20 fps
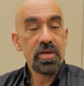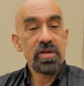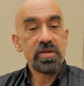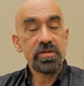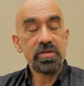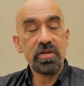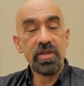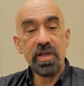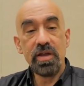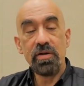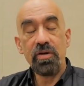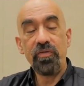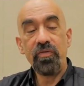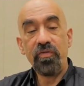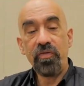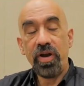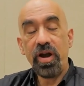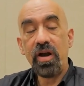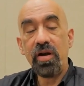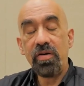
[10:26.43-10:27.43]
So they are
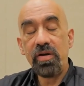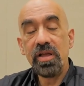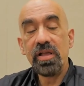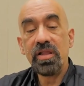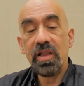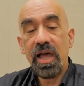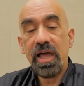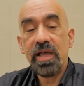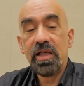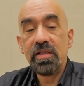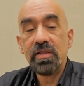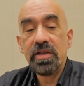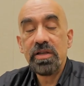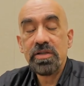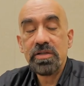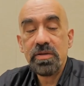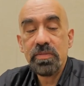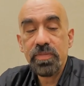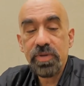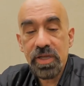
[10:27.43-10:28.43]
very likely
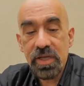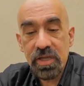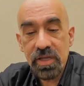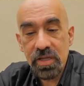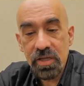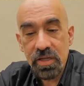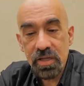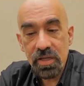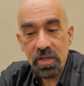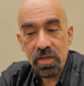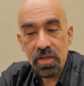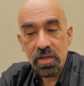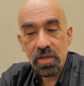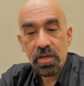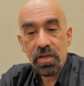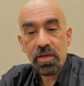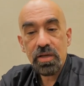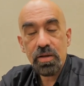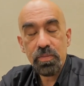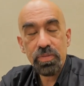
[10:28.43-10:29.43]
to be
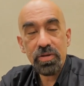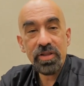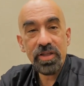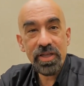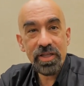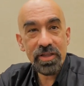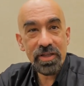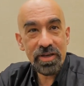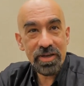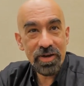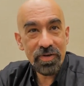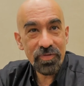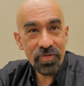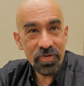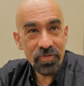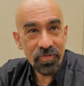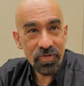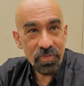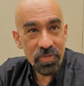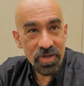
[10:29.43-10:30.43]
completely
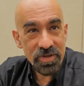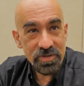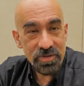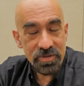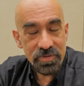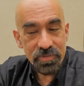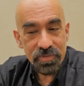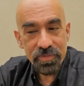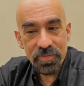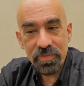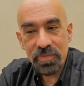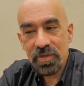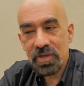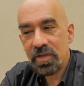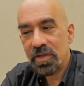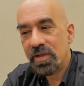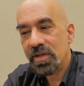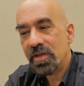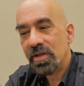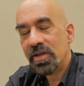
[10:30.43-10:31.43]
different from us.
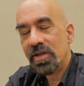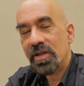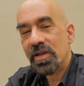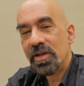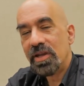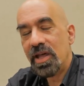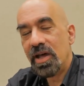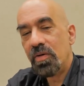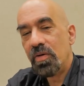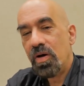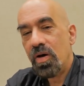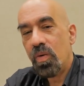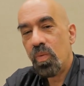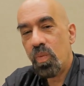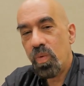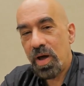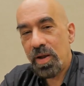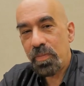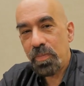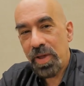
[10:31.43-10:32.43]
Now,
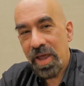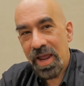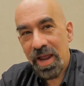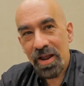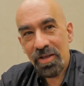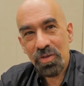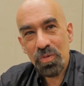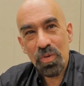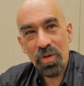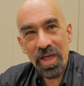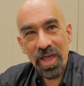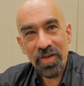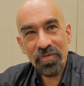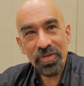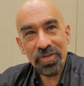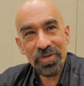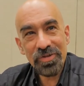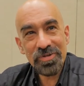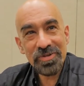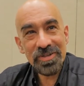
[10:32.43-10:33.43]
what path will
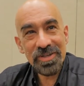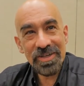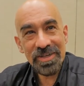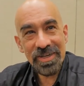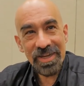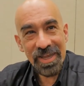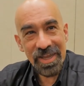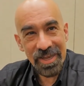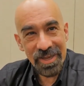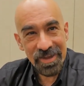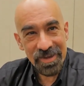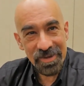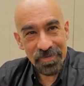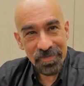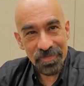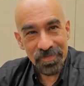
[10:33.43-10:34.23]
evolution take?